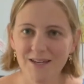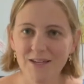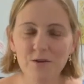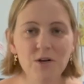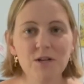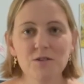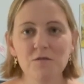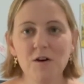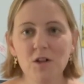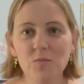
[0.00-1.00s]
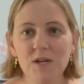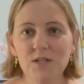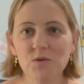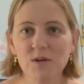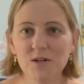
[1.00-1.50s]
You can also follow me on
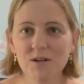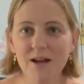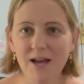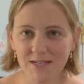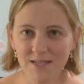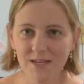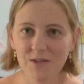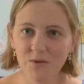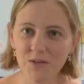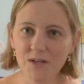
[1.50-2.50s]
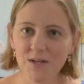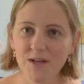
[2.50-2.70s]
Twitter @KHulick